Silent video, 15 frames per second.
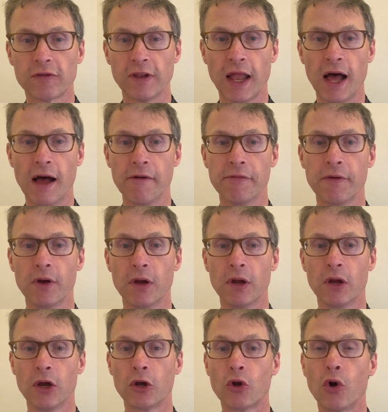love
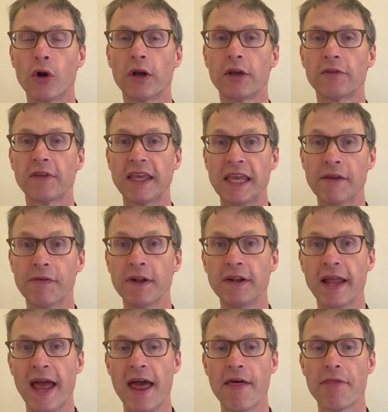conquers even
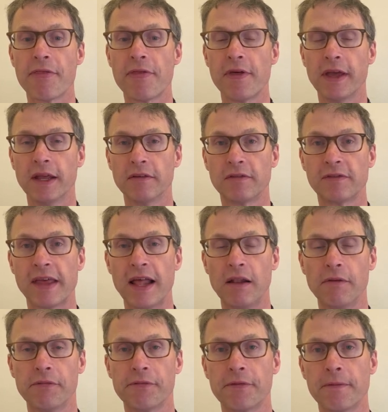death
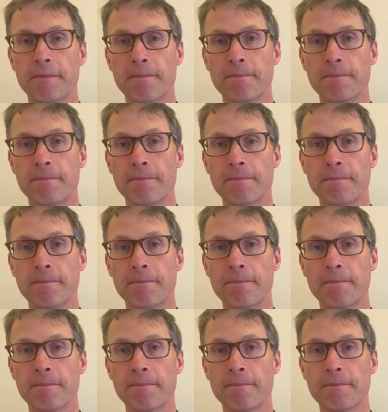itself.